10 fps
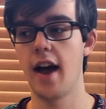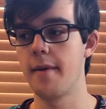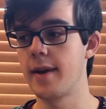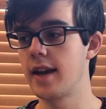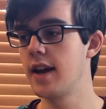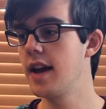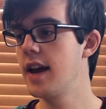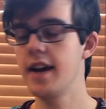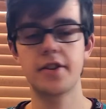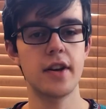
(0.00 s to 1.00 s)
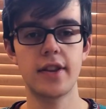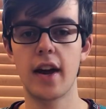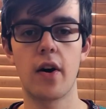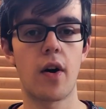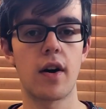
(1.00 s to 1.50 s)
It's not
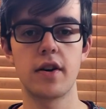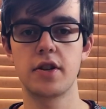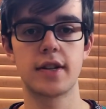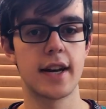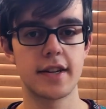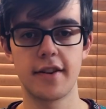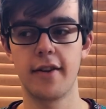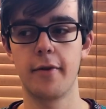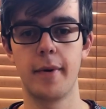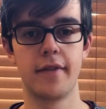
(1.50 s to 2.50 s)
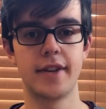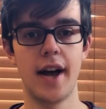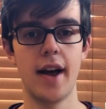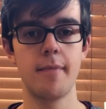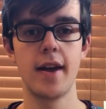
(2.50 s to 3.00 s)
that hard, it just takes a little bit of
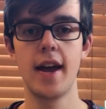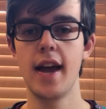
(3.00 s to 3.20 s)
time,